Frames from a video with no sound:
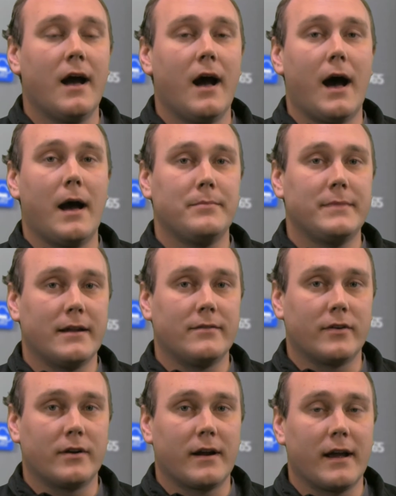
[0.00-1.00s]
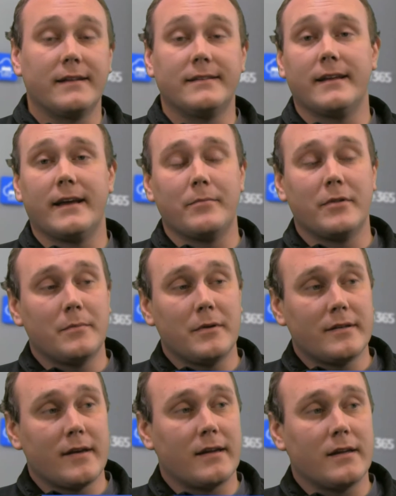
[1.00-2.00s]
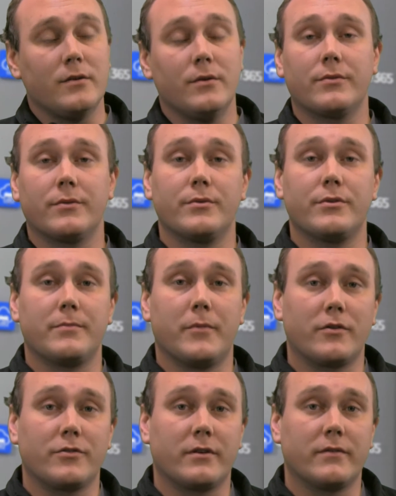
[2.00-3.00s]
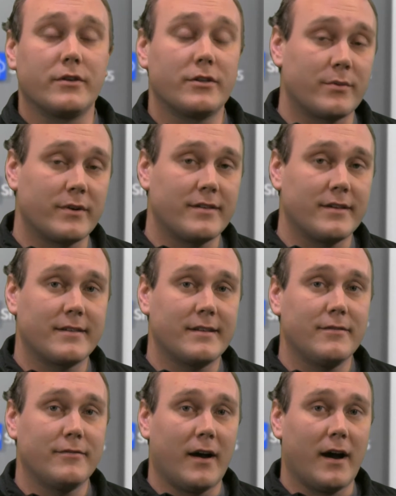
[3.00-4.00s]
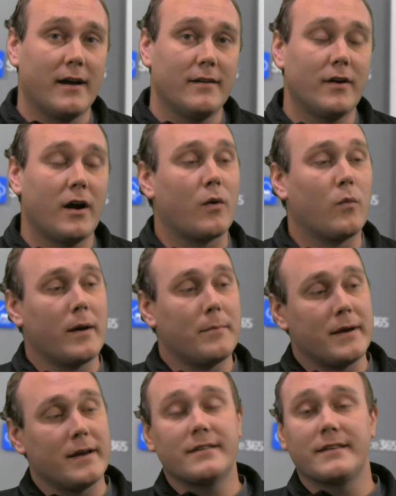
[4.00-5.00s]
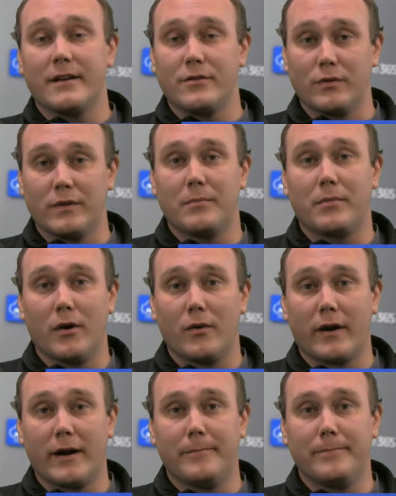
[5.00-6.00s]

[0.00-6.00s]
I'm Denver, and today I'm going to be taking you through Smart Service 365, our web-based scheduling program.